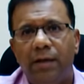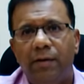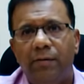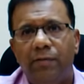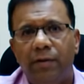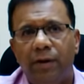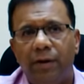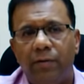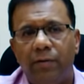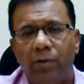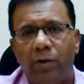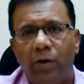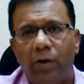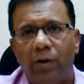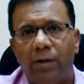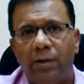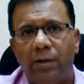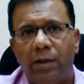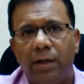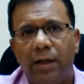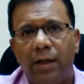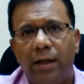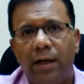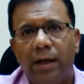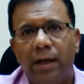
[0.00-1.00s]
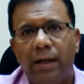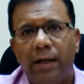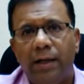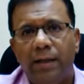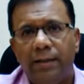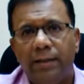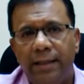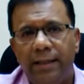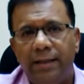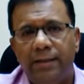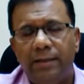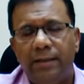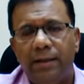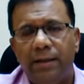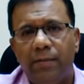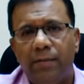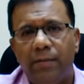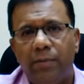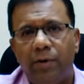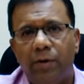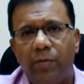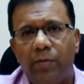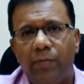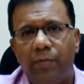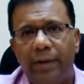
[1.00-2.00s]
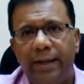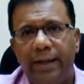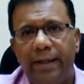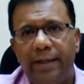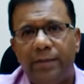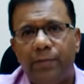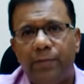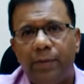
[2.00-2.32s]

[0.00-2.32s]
We have got these number of beds,